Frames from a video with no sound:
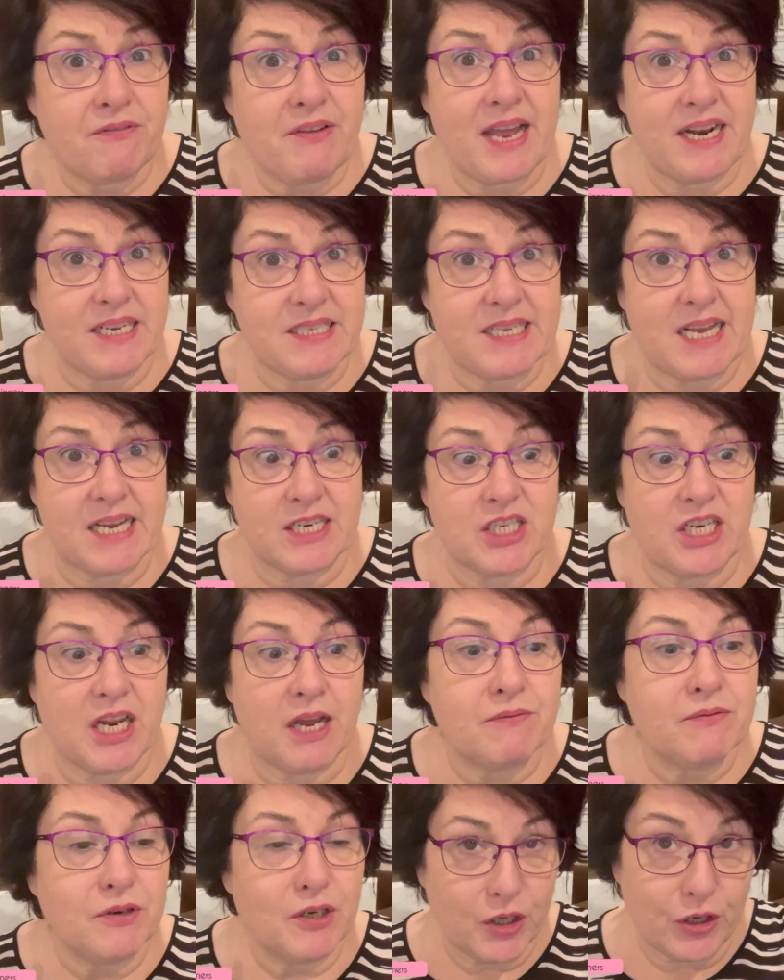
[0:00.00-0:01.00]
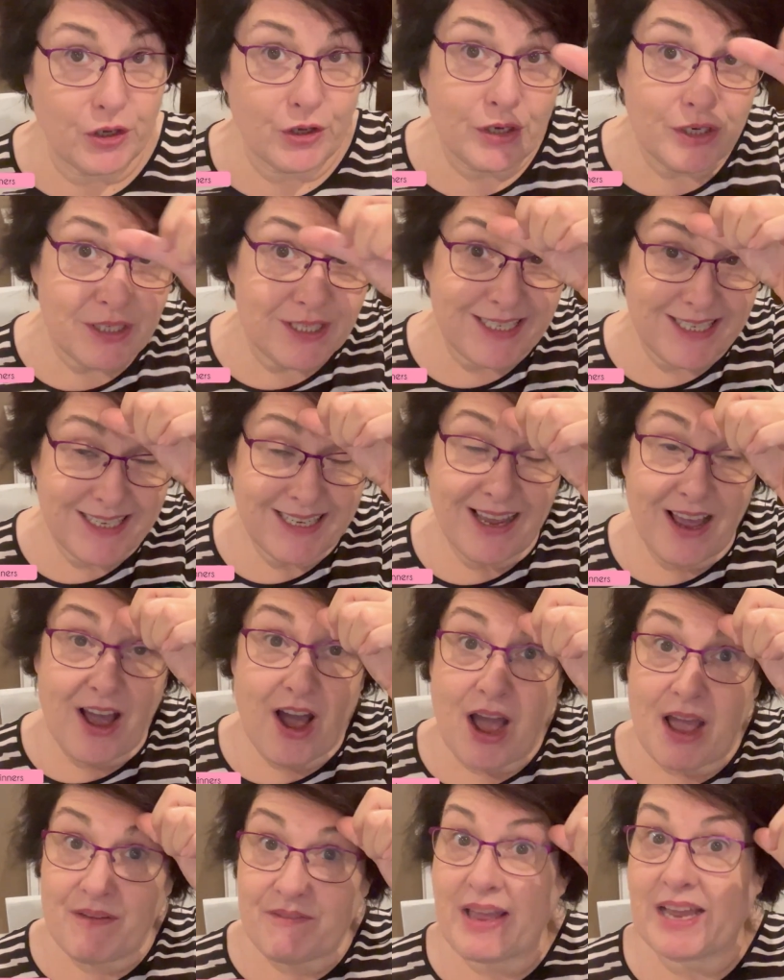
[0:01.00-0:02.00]
Fat is actually,
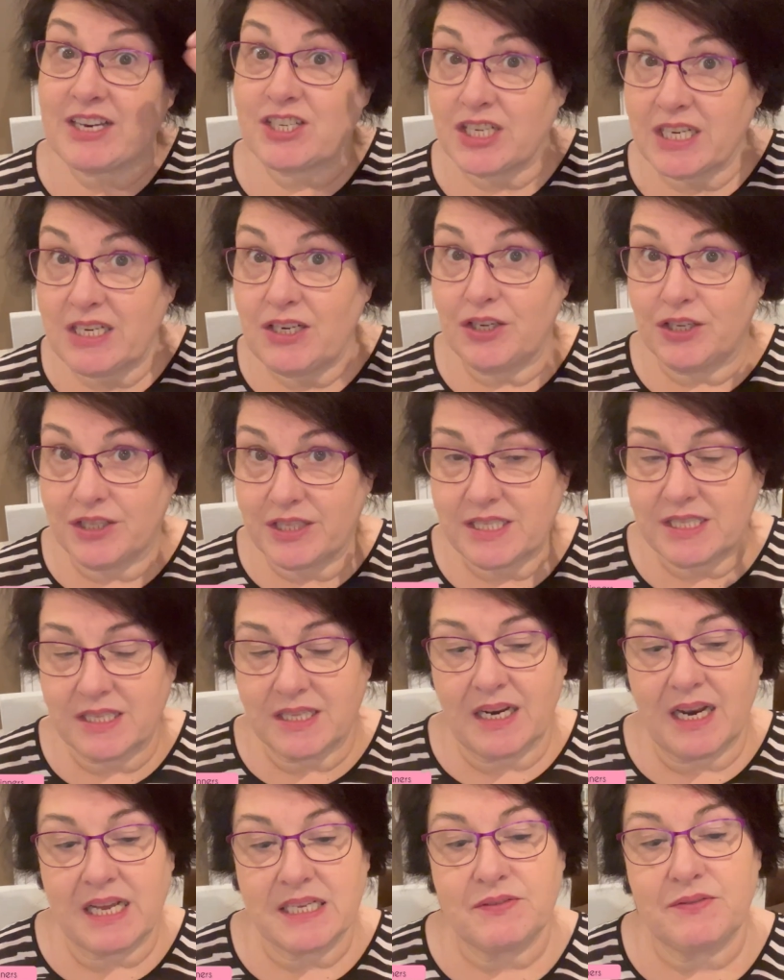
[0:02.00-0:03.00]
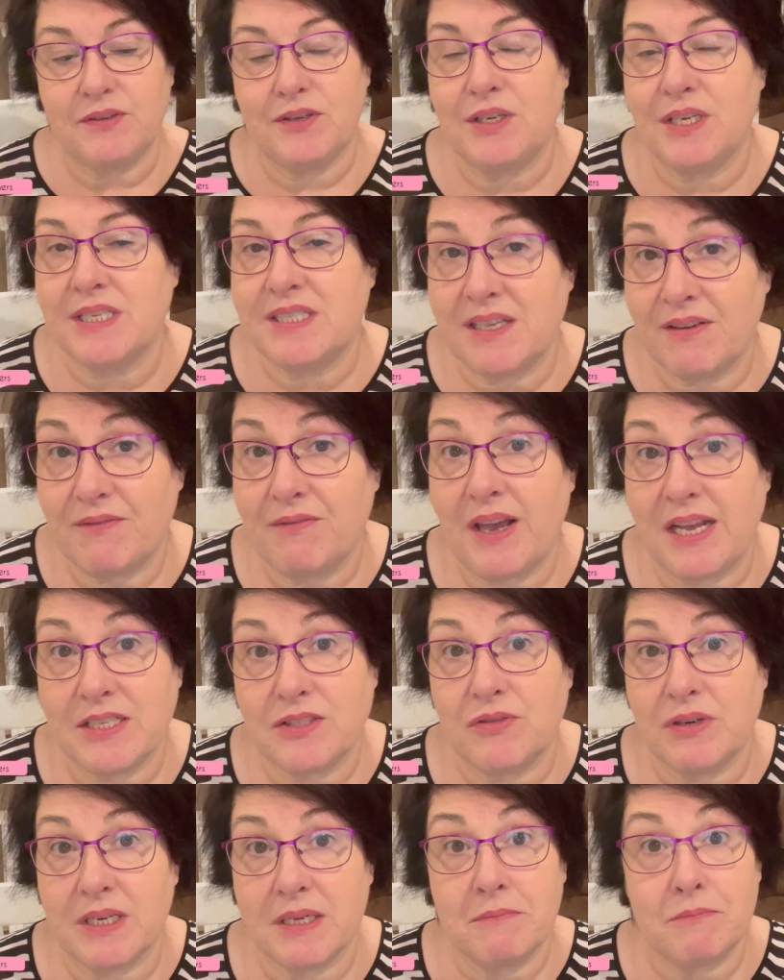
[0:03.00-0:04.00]
I've actually learnt this in the last few years, that
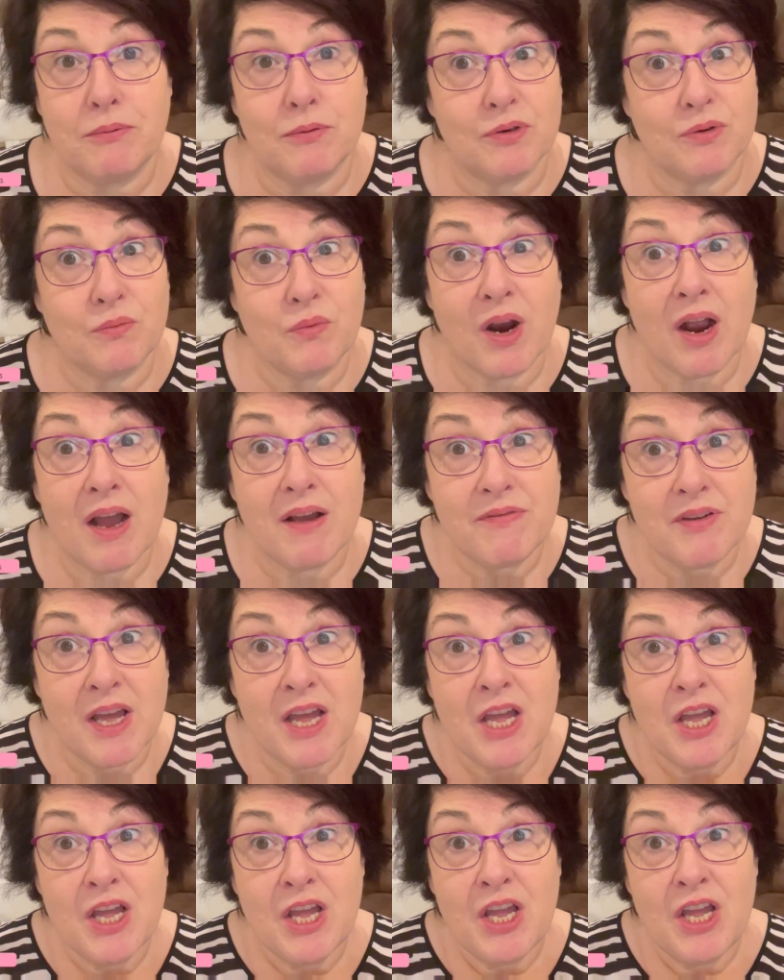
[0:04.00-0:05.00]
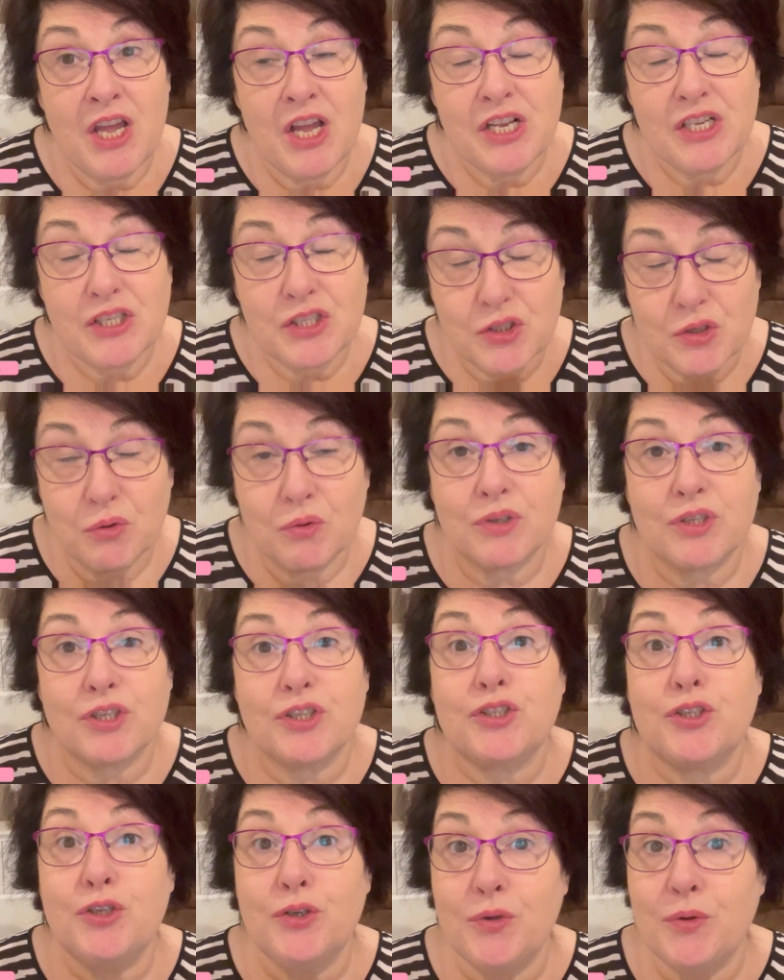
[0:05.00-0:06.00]
fat's really important, where I've
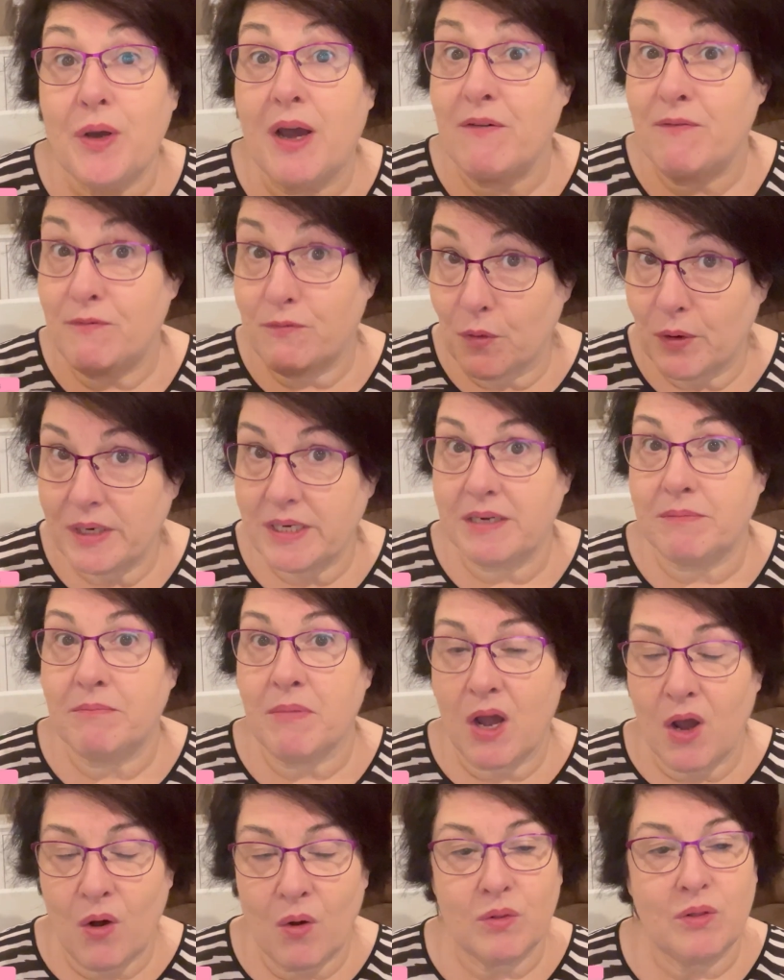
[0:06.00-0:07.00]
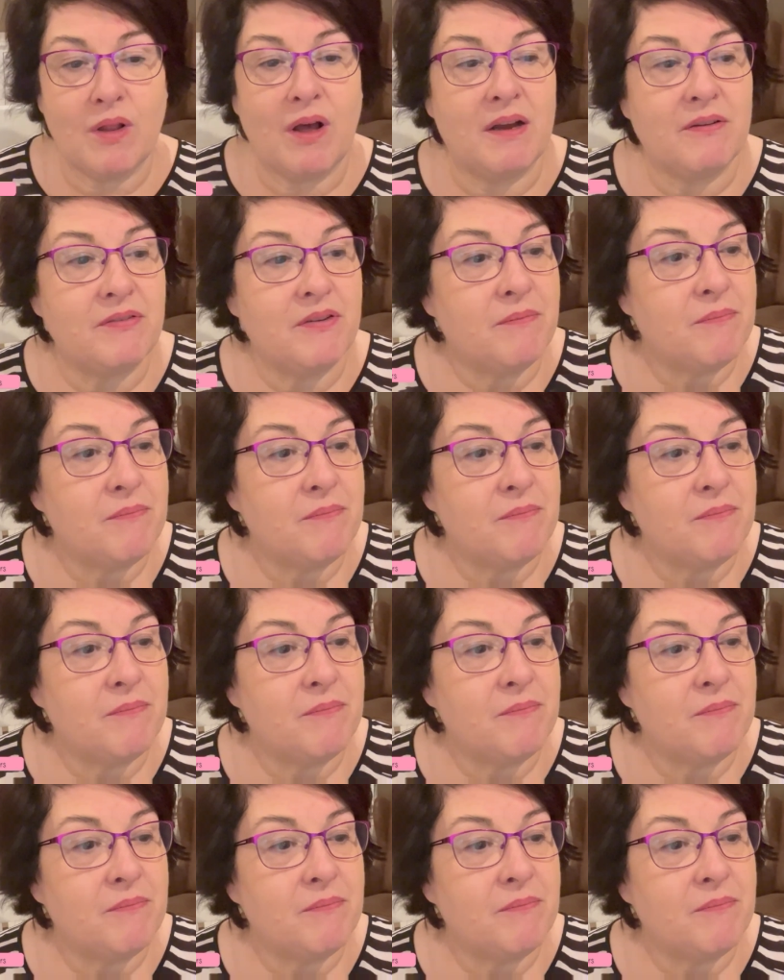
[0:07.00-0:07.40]
sought to avoid it my whole life.